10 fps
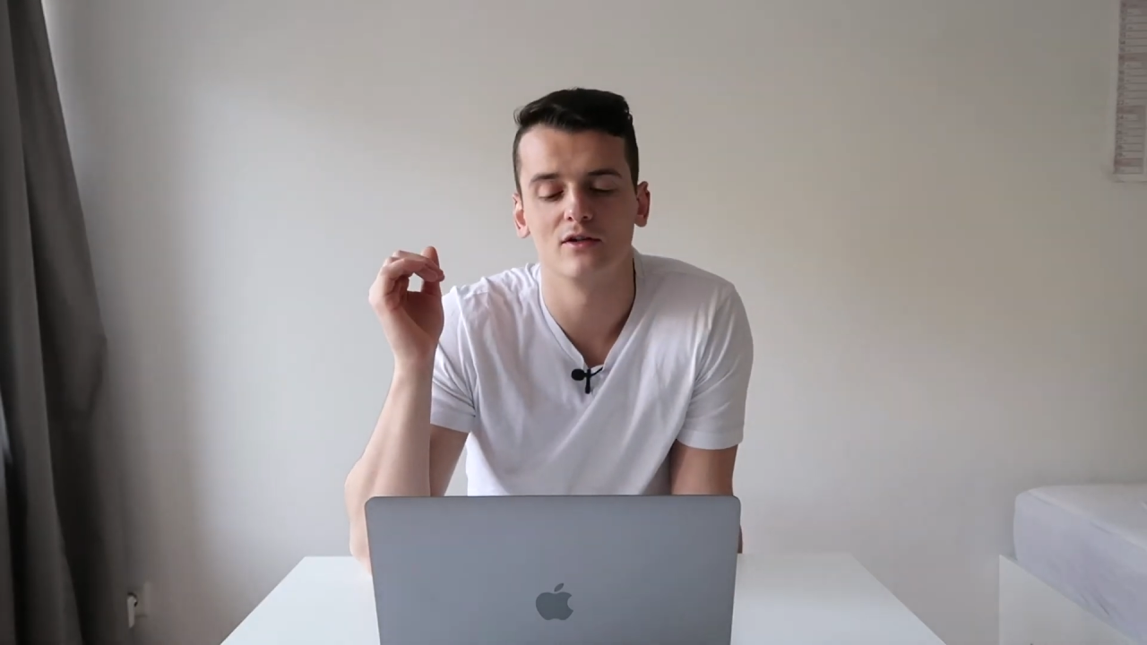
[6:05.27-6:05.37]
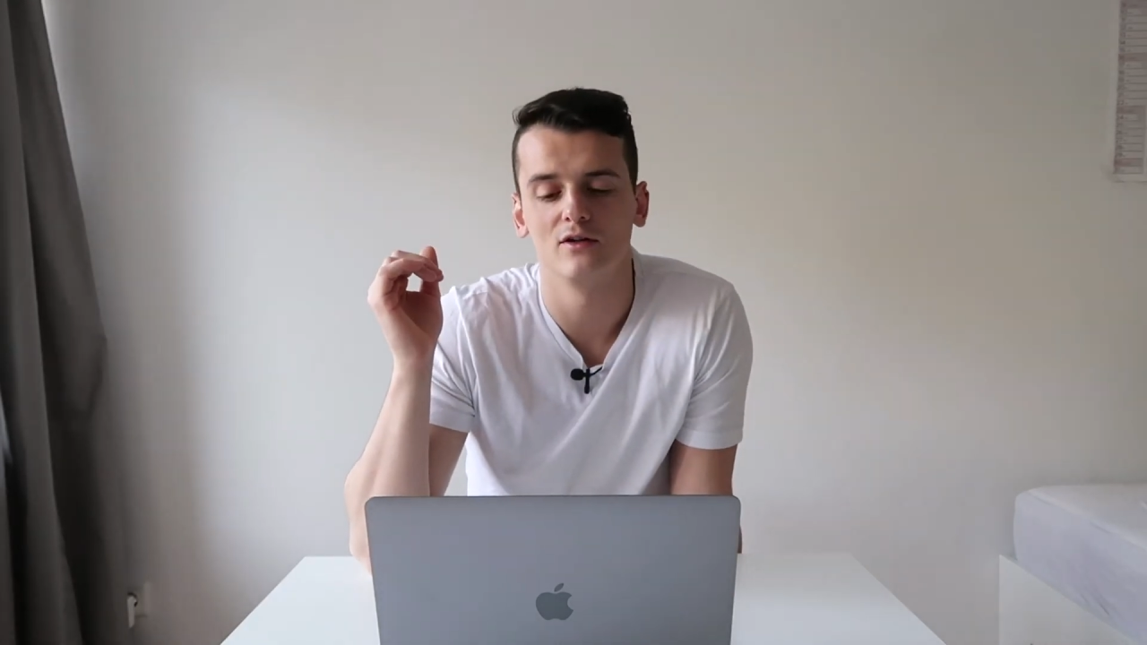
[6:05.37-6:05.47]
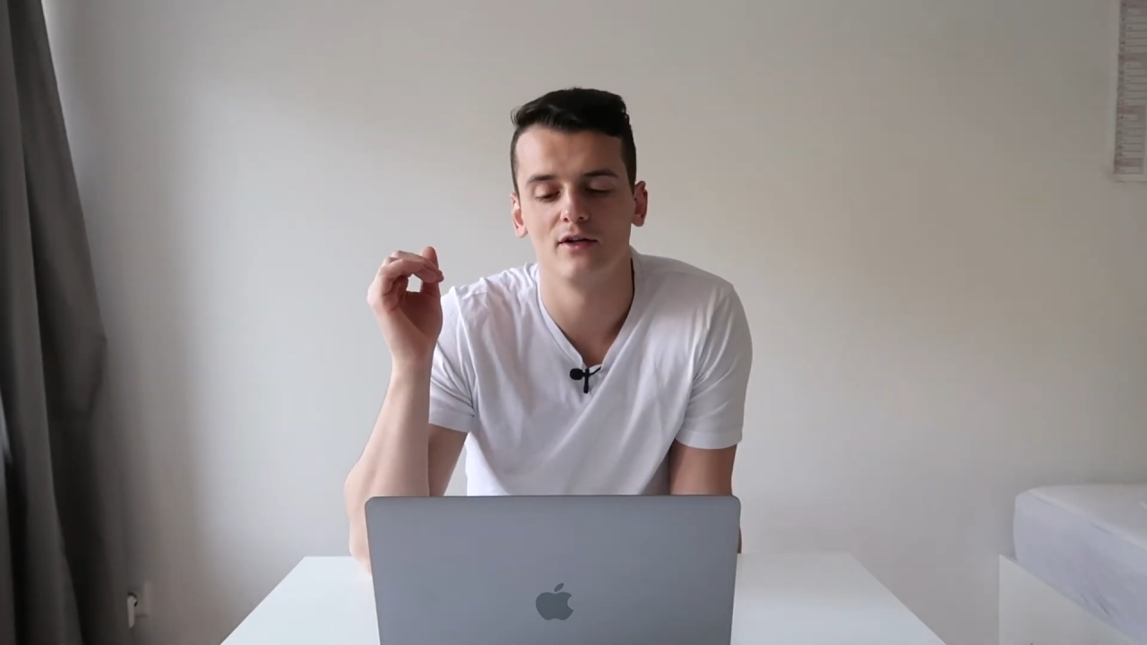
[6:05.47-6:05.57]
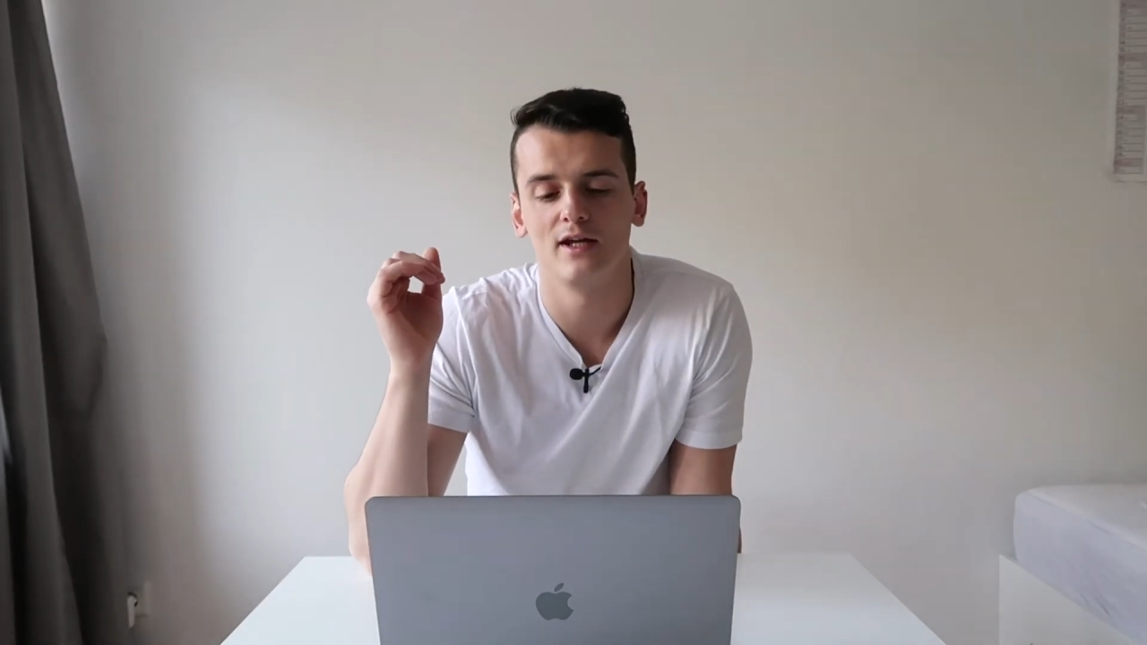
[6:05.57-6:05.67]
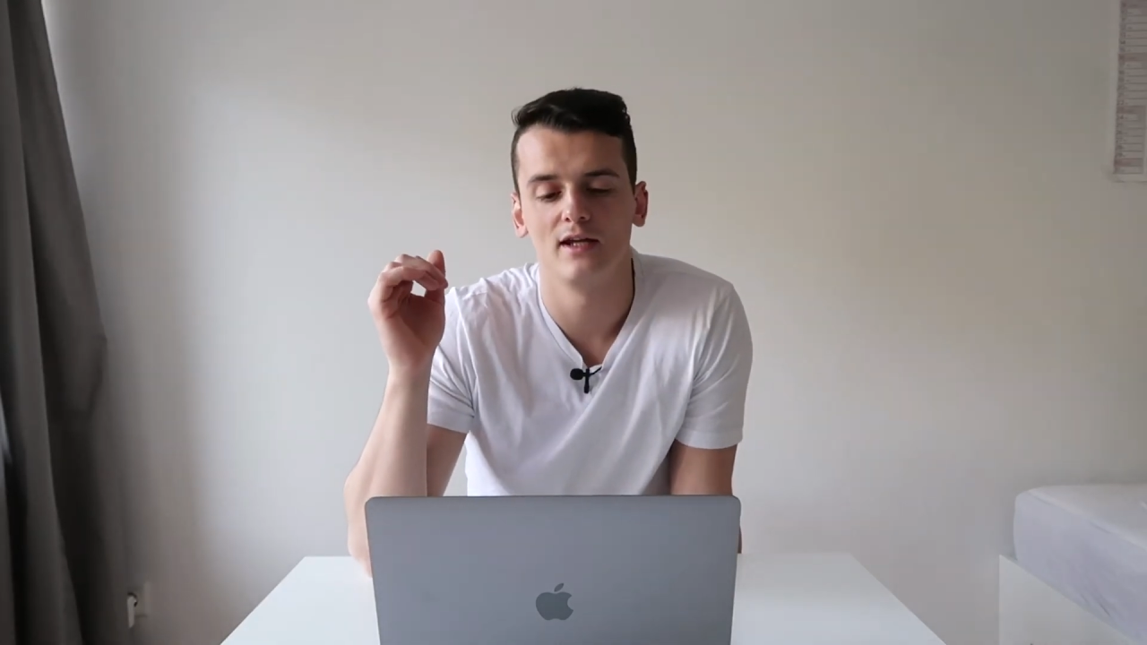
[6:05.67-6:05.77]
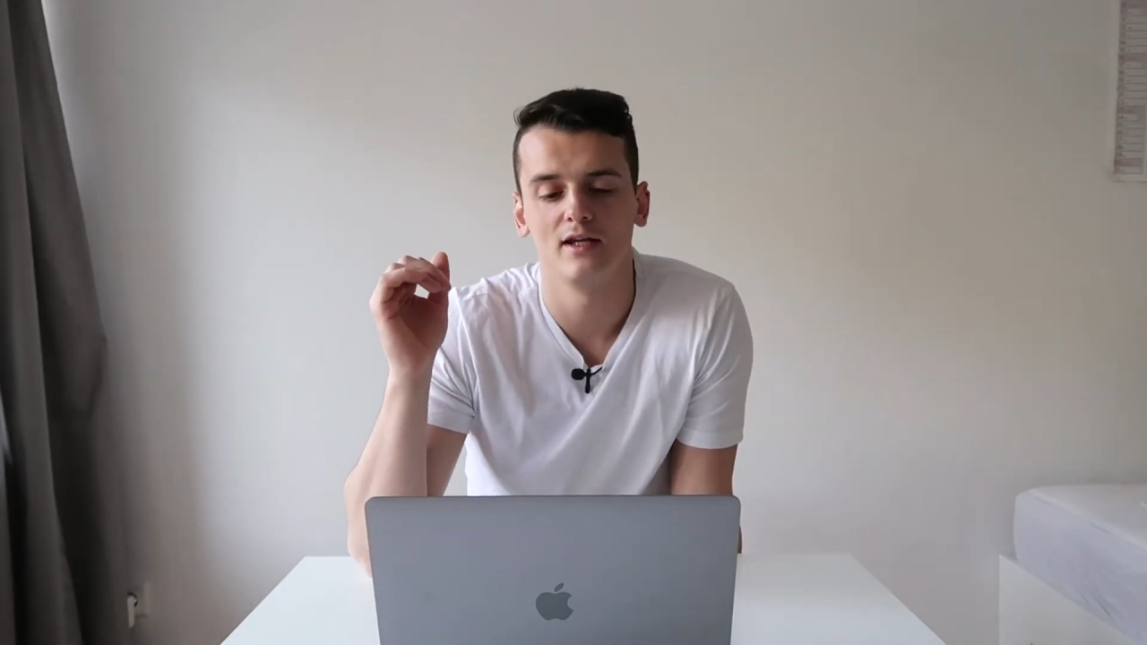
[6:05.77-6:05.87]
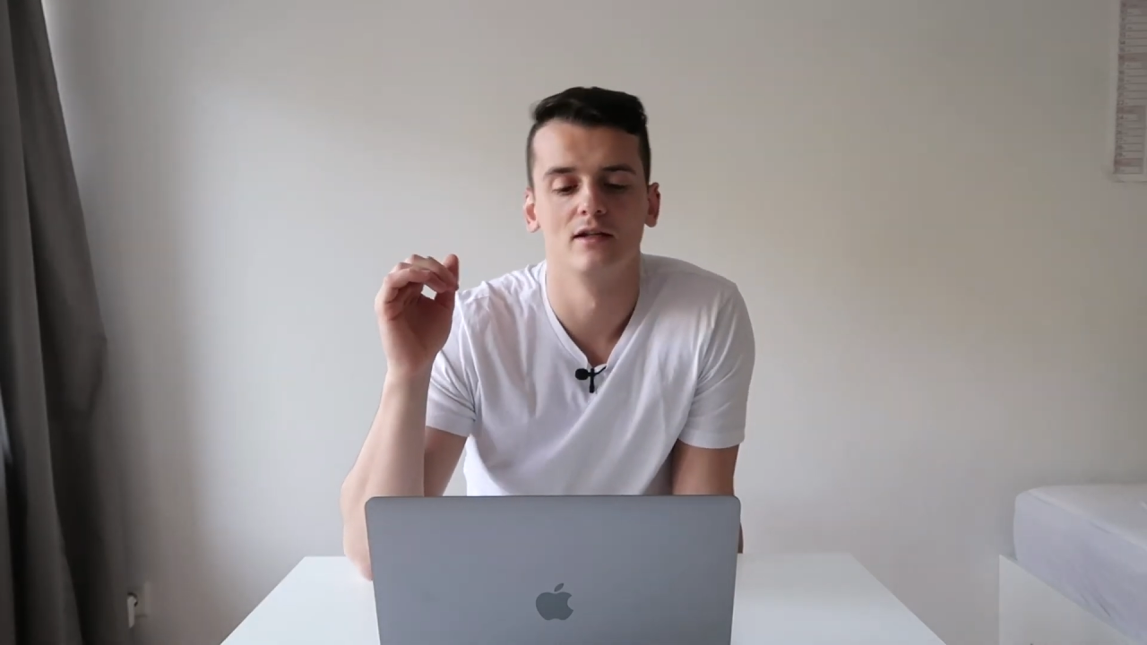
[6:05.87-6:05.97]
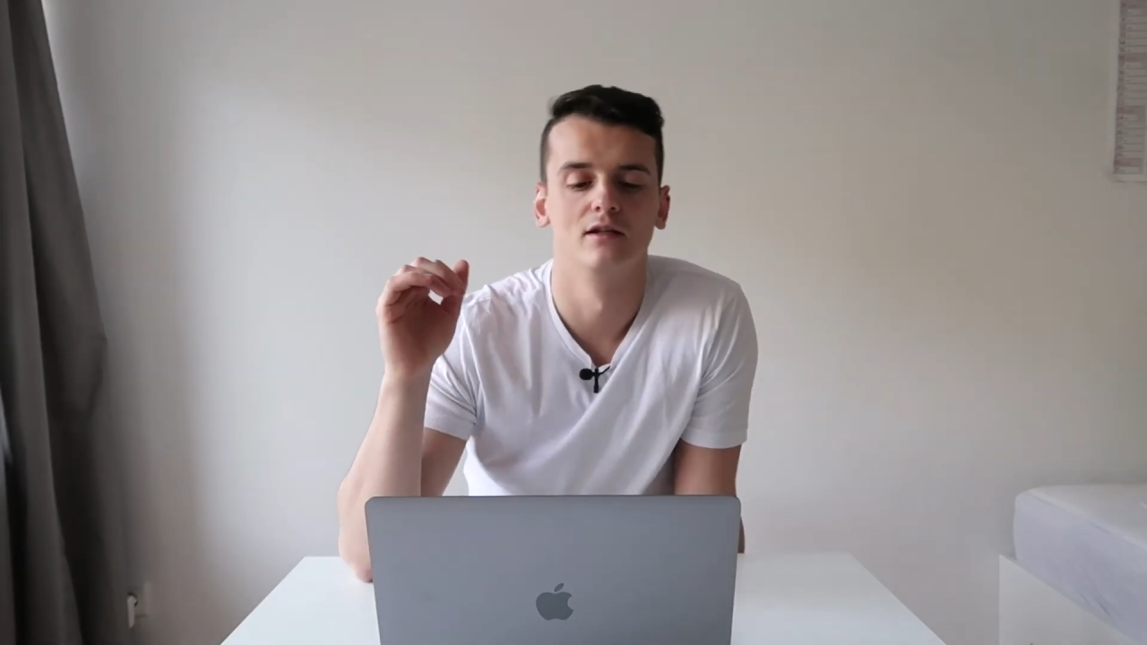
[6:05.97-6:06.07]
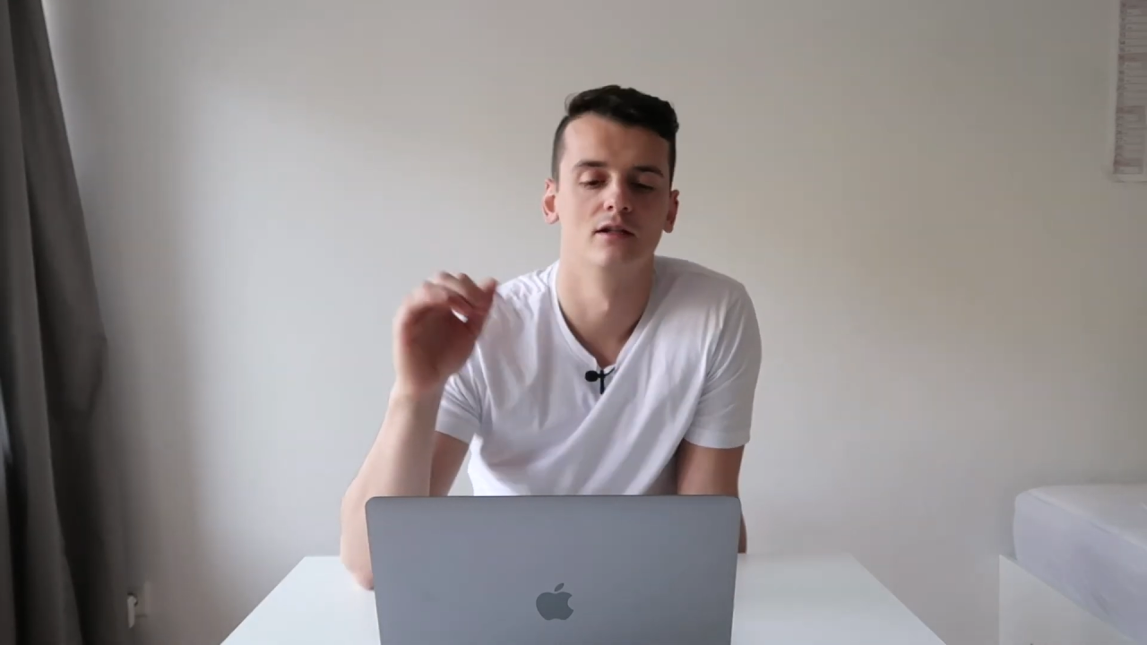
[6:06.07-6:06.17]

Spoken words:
on a